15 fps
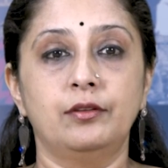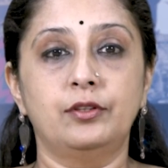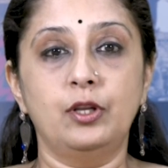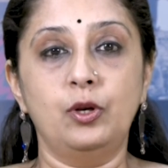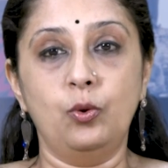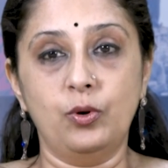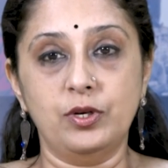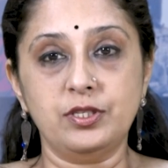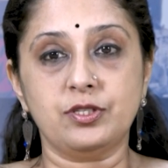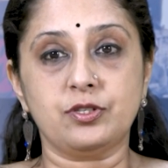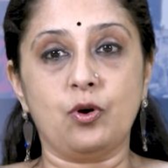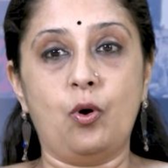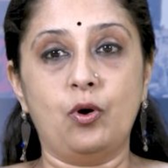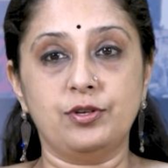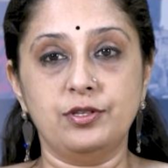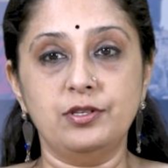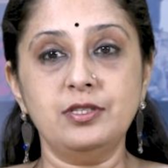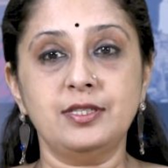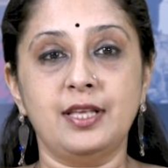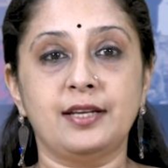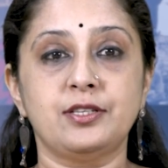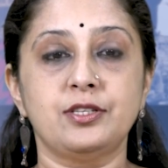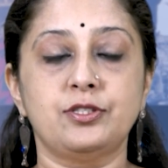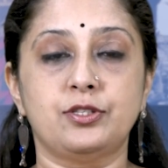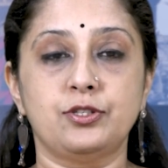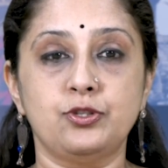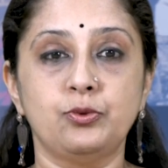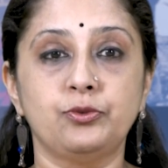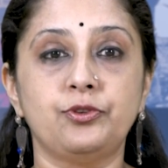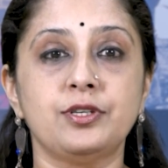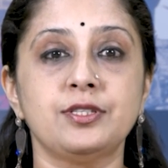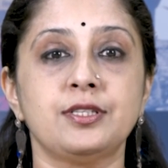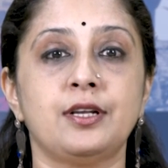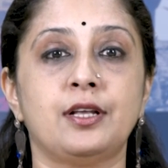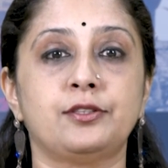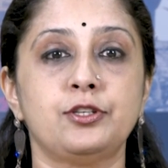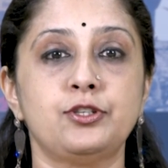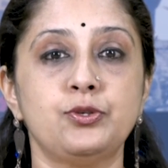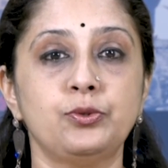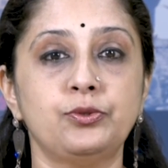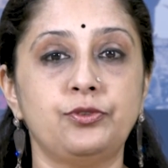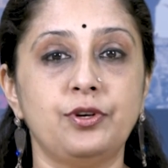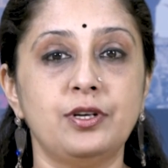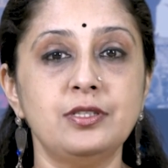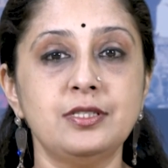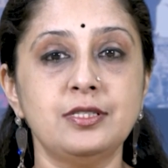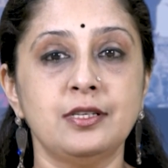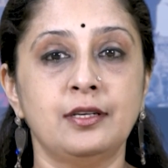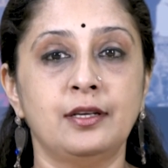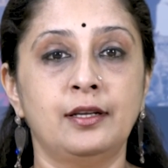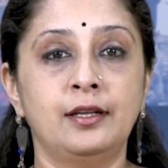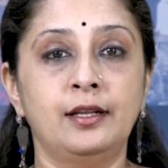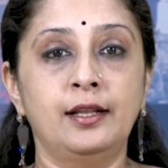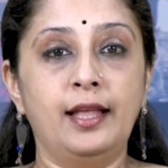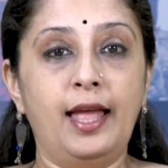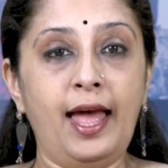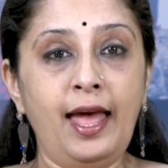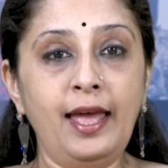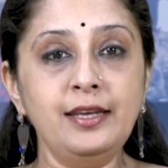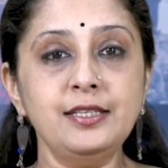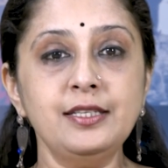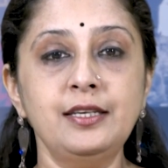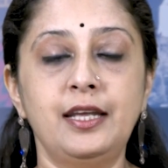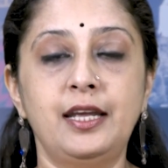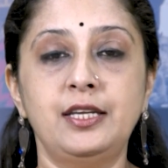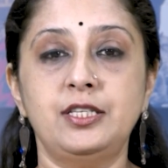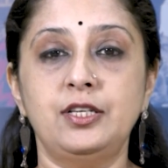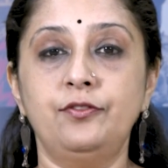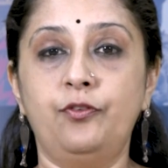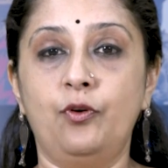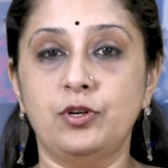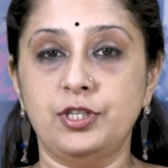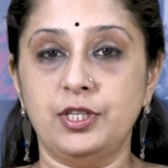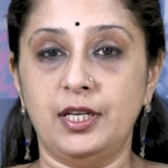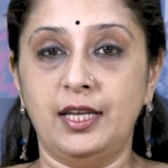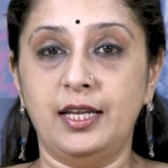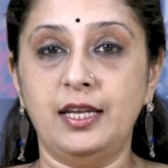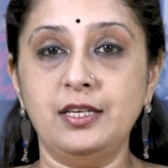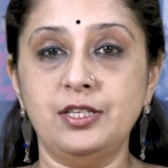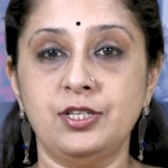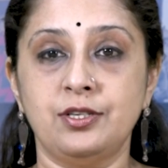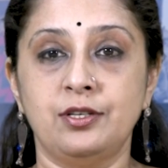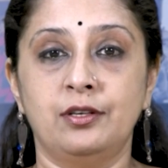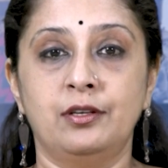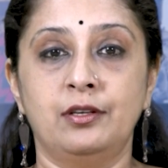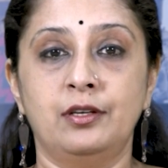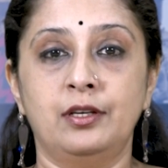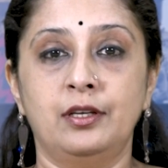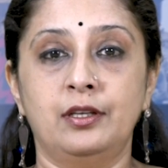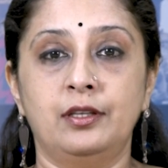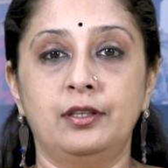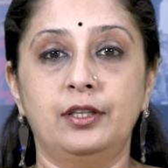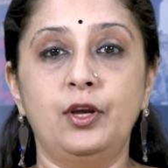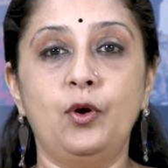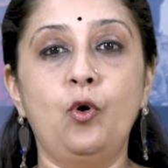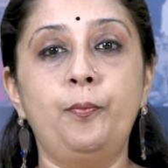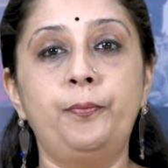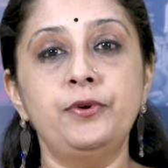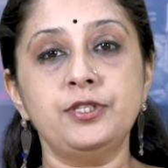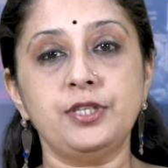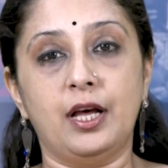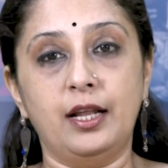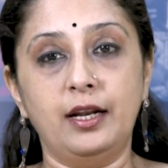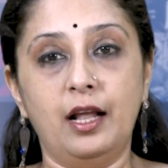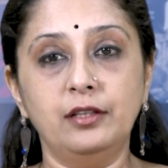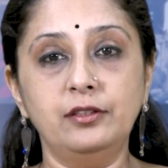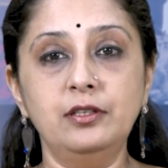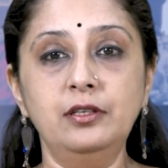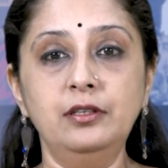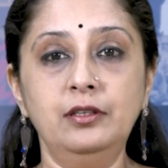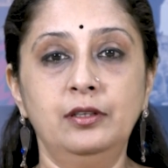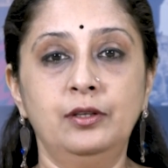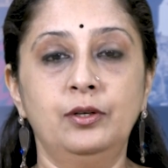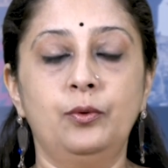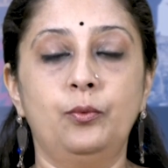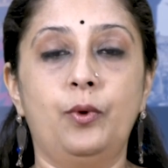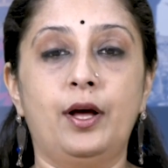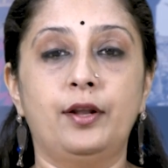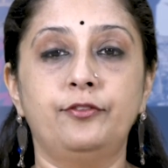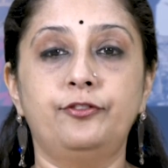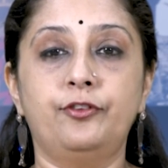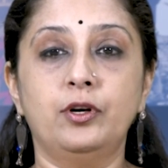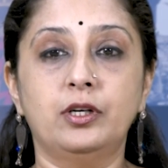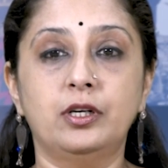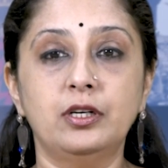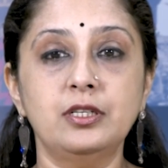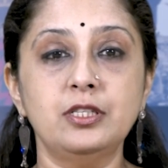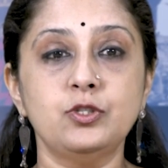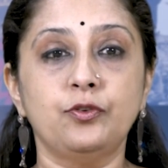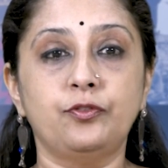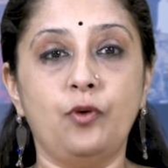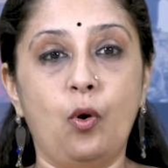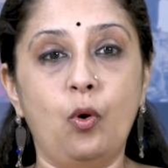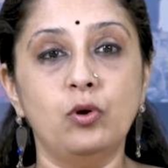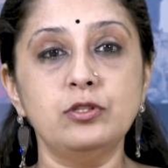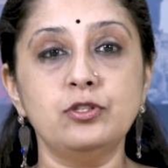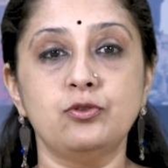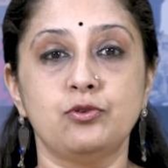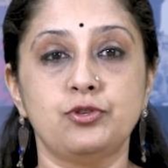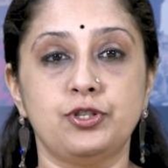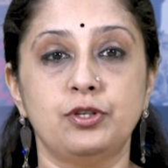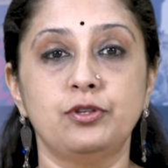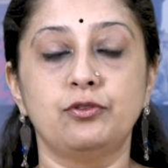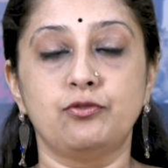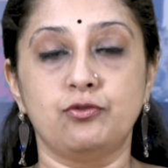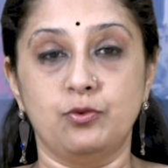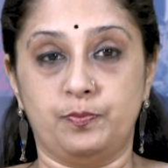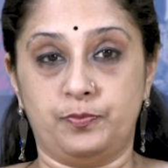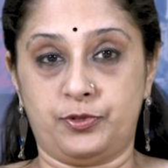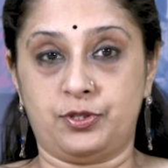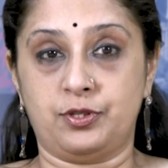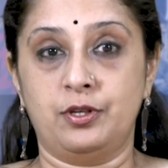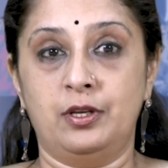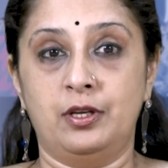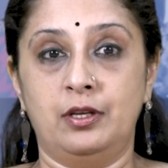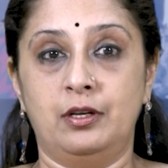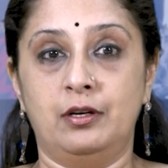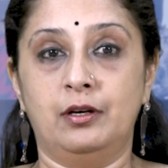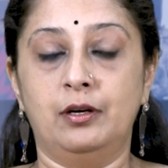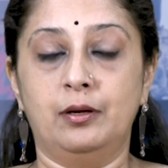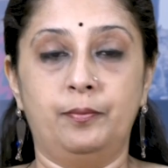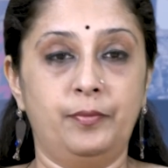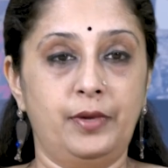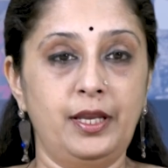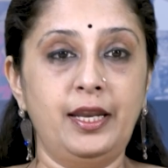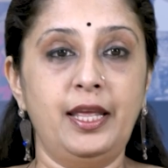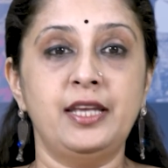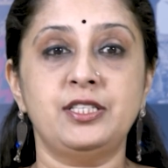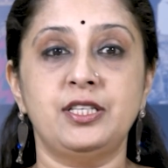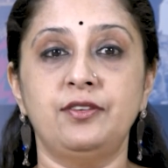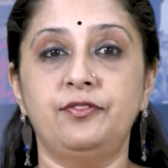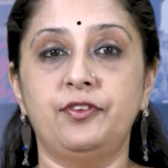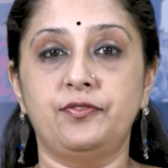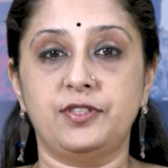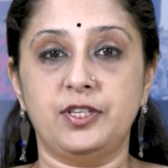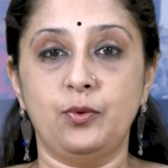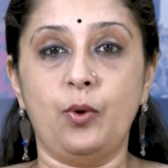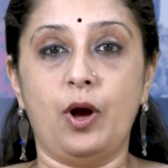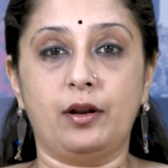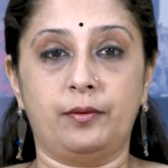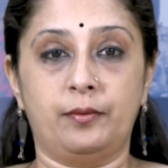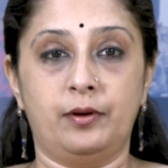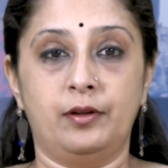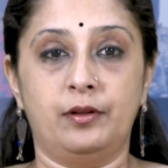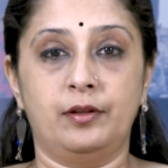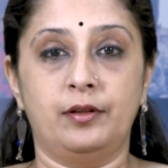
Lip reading: the lowest orders, that is the Shudras and Atishudras. And in 1848, they opened another one for girls of all social groups in 1851.